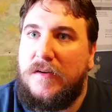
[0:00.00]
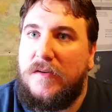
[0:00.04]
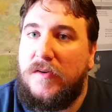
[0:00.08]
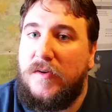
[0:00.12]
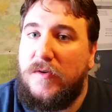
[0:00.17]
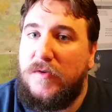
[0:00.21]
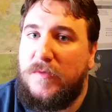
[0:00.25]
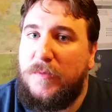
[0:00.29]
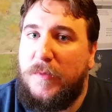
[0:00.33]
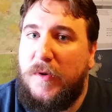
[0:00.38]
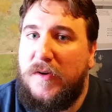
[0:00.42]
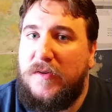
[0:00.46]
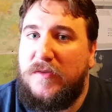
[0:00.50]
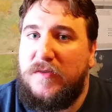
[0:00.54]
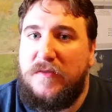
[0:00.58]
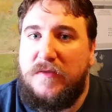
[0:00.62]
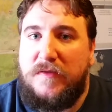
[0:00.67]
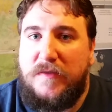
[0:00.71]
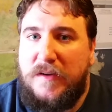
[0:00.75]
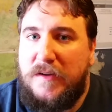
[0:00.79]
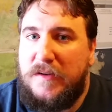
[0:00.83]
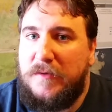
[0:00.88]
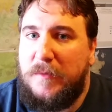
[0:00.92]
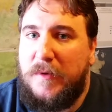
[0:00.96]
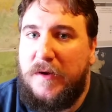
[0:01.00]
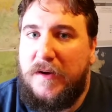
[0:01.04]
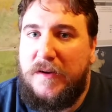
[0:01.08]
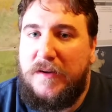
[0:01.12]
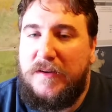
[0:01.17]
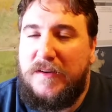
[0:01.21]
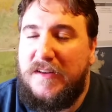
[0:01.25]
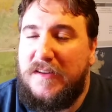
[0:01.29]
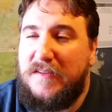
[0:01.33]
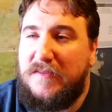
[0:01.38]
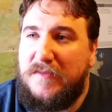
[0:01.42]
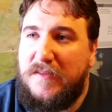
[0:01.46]
close personal friend of
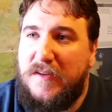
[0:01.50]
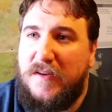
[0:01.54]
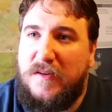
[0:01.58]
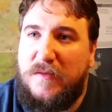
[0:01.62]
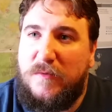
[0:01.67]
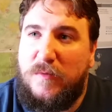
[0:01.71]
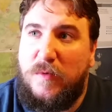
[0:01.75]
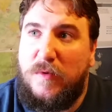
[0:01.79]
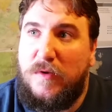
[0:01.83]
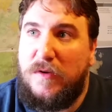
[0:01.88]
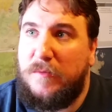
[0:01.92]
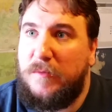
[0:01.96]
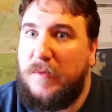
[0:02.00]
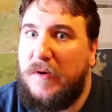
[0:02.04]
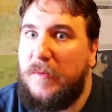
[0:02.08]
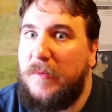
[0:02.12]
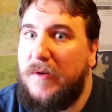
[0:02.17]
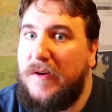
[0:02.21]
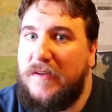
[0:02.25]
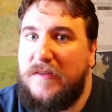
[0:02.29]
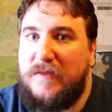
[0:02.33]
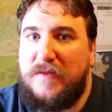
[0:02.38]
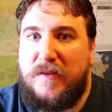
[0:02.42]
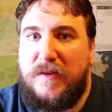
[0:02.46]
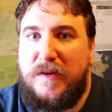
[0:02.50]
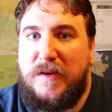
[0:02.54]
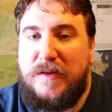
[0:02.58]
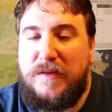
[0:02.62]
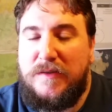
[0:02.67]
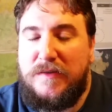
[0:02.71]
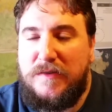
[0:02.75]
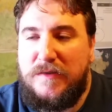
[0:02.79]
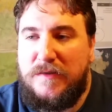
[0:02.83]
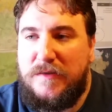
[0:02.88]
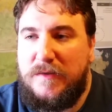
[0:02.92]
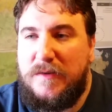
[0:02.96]
mine, if not one of my best
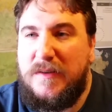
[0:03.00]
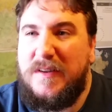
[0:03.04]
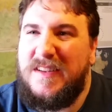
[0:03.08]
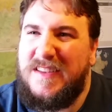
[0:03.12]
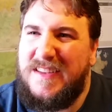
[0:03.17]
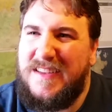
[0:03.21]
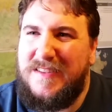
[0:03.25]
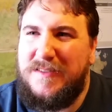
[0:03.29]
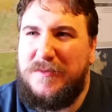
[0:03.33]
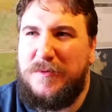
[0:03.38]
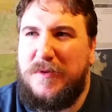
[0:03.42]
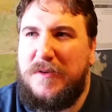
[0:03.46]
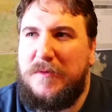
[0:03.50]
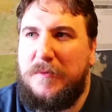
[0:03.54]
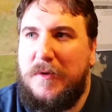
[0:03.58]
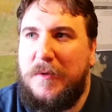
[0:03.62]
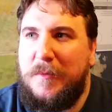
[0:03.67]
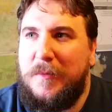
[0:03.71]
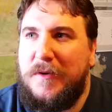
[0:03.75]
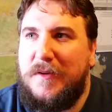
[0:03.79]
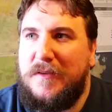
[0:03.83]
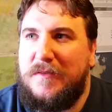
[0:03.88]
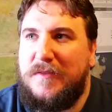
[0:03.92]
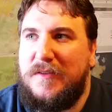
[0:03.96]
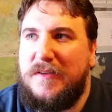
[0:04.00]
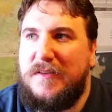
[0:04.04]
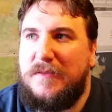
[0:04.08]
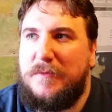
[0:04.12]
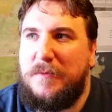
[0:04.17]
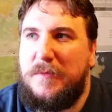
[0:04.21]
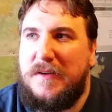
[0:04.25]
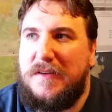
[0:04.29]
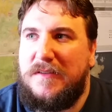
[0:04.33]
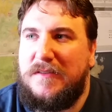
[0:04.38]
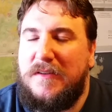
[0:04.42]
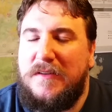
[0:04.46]
friends. He is one of my best friends,
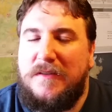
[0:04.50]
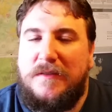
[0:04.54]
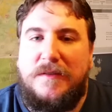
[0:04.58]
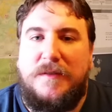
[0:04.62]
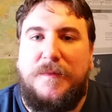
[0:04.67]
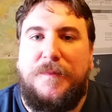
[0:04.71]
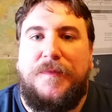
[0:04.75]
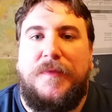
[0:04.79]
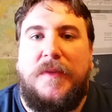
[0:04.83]
makes sense.